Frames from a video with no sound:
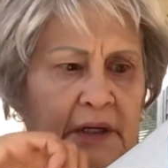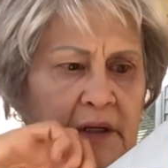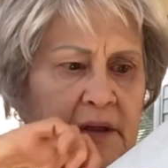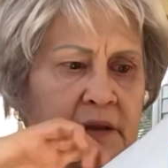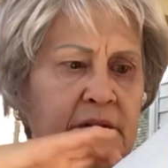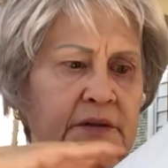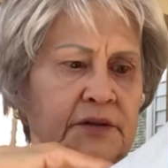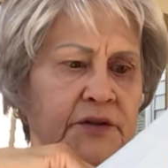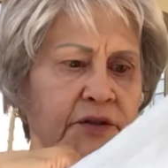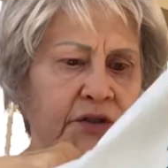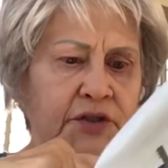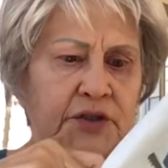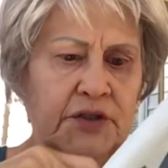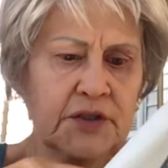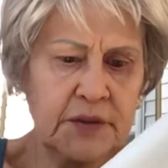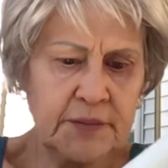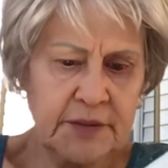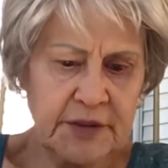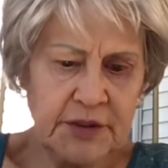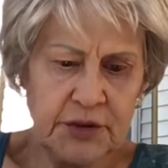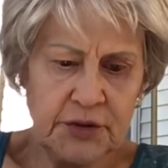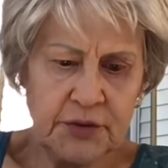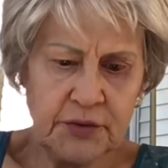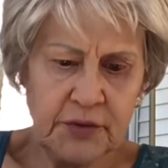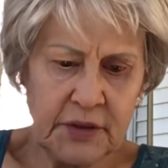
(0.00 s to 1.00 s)
gonna just
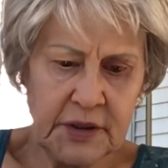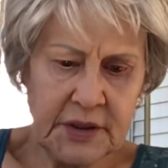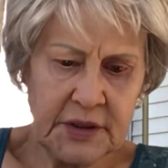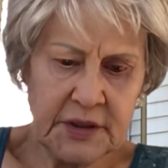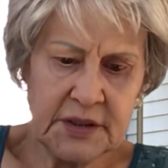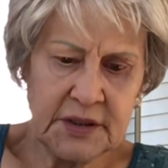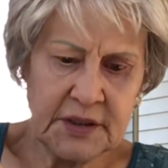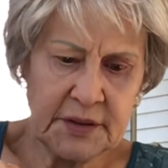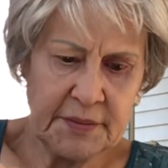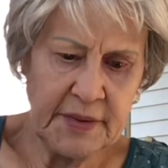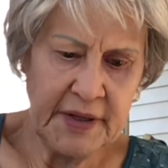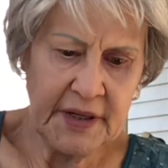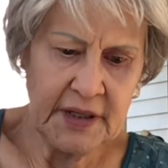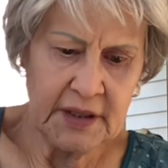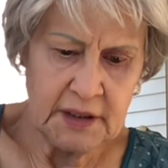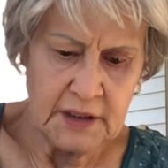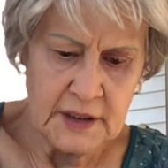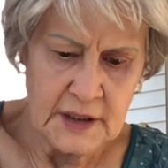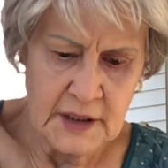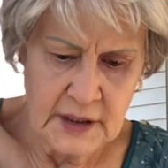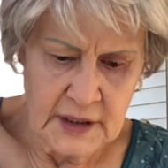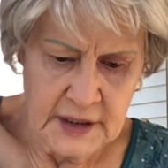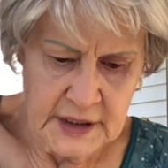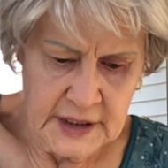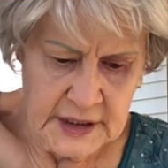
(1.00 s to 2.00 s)
redo this, make it a
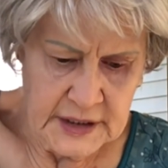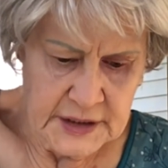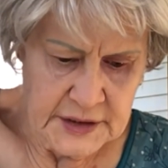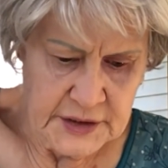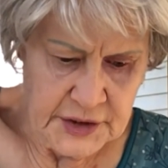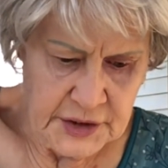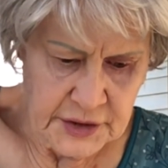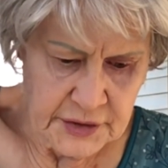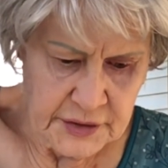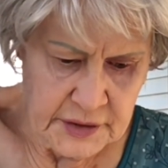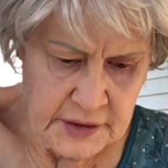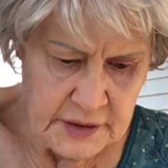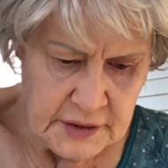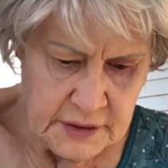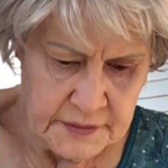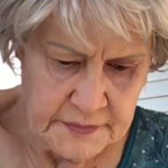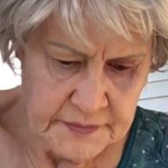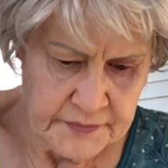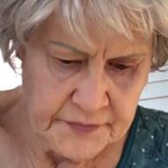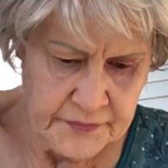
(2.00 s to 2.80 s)
little easier to,